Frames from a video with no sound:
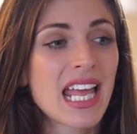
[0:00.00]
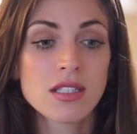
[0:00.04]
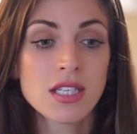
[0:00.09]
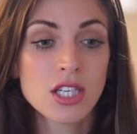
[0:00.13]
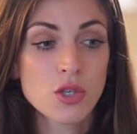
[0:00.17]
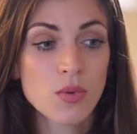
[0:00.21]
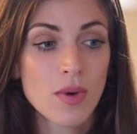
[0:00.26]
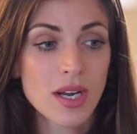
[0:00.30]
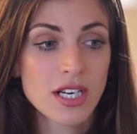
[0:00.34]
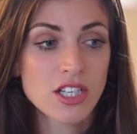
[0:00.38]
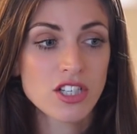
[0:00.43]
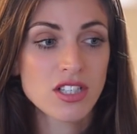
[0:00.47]

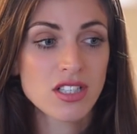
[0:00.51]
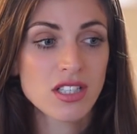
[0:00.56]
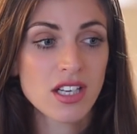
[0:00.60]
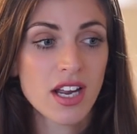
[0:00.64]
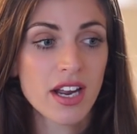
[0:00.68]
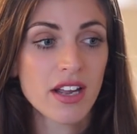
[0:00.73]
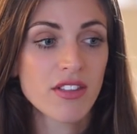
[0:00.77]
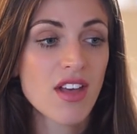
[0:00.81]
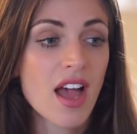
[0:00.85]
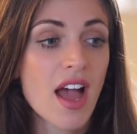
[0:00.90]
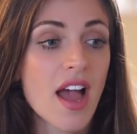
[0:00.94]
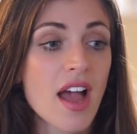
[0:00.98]
Situations
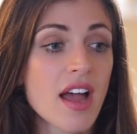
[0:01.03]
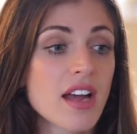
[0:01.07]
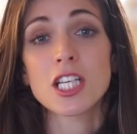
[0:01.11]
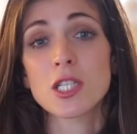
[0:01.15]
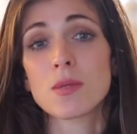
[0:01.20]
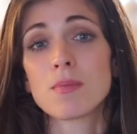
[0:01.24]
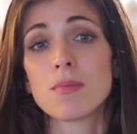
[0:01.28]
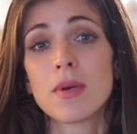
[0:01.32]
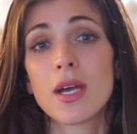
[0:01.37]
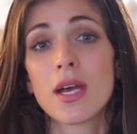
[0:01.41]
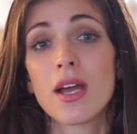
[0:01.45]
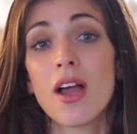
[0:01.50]
like that,
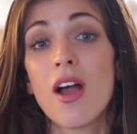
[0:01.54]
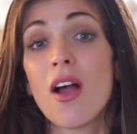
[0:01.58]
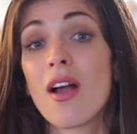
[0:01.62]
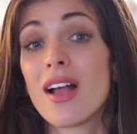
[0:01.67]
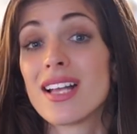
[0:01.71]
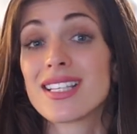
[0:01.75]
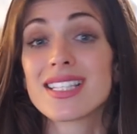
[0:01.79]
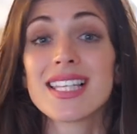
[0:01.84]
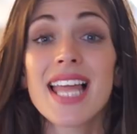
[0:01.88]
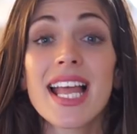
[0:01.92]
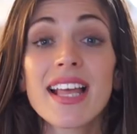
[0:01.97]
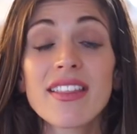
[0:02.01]
but hurt
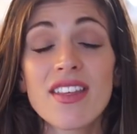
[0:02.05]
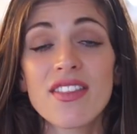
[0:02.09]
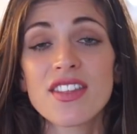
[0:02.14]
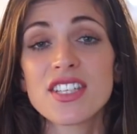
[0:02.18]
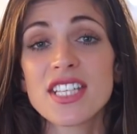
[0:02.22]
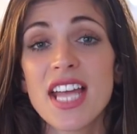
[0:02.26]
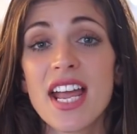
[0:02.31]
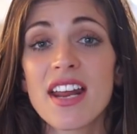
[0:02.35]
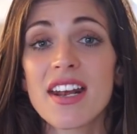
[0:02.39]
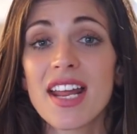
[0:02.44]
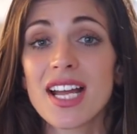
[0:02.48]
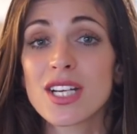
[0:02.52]
his leg the other
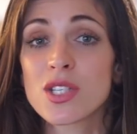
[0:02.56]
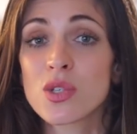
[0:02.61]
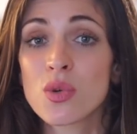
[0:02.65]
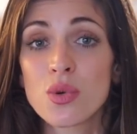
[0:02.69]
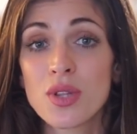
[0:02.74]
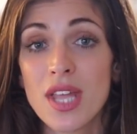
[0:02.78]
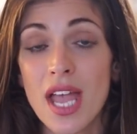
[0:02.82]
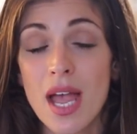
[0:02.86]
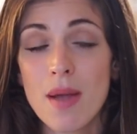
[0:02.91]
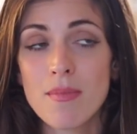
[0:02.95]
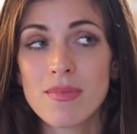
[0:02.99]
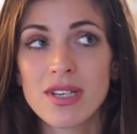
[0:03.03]
day and I had to
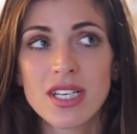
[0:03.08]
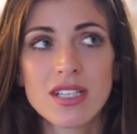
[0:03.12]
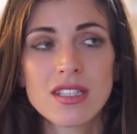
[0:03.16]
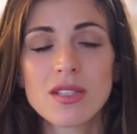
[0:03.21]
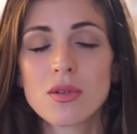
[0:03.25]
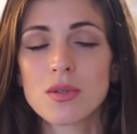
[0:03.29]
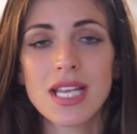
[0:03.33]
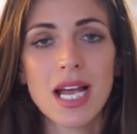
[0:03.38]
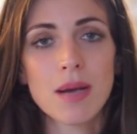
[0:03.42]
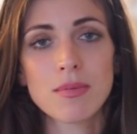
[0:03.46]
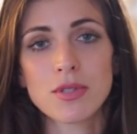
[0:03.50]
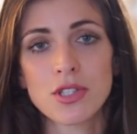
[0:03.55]
call the ambulance. He
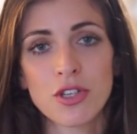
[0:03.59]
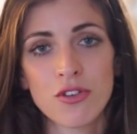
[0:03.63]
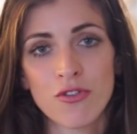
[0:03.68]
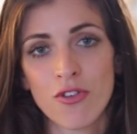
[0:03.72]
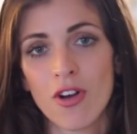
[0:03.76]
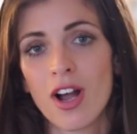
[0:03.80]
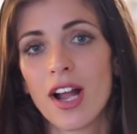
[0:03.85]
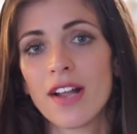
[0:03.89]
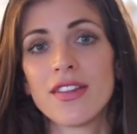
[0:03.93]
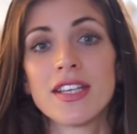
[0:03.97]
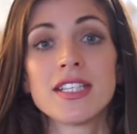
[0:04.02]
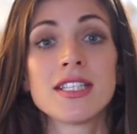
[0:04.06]
was absolutely fine.